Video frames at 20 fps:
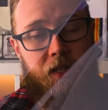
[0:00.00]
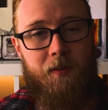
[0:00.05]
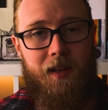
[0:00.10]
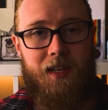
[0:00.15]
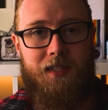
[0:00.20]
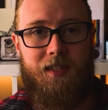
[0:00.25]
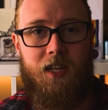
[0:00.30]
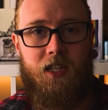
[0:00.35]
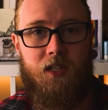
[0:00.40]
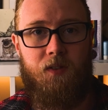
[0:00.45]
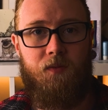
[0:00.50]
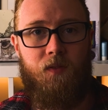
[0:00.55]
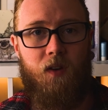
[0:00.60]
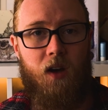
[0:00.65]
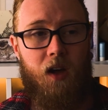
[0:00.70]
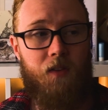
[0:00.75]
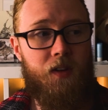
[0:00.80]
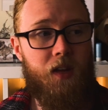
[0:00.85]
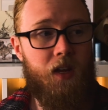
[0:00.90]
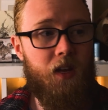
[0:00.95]
PlayStation
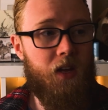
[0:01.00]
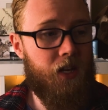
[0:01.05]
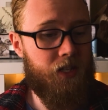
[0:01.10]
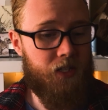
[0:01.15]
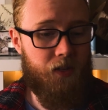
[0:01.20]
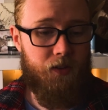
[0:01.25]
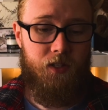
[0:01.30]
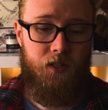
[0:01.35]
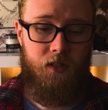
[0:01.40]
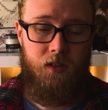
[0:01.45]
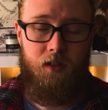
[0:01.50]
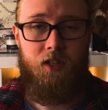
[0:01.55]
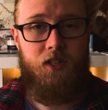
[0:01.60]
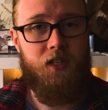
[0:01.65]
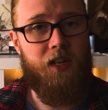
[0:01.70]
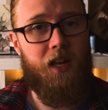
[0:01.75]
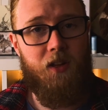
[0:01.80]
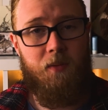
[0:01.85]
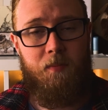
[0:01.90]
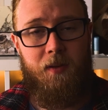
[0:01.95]
5. So as soon as you
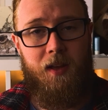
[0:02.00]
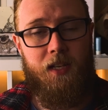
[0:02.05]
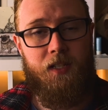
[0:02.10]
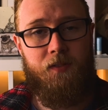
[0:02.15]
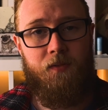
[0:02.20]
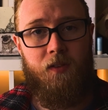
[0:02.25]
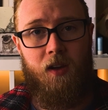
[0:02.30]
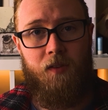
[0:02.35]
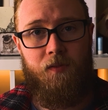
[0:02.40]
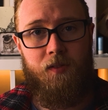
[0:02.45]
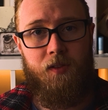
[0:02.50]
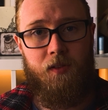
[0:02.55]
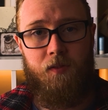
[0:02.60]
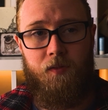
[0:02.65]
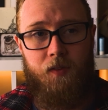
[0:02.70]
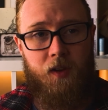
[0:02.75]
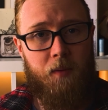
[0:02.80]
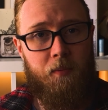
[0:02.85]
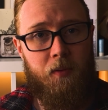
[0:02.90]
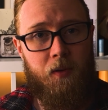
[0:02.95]
get your PS5 in a
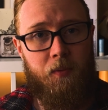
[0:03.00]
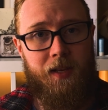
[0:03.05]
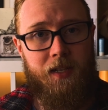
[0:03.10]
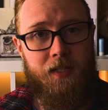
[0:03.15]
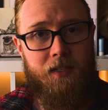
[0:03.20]
couple of weeks'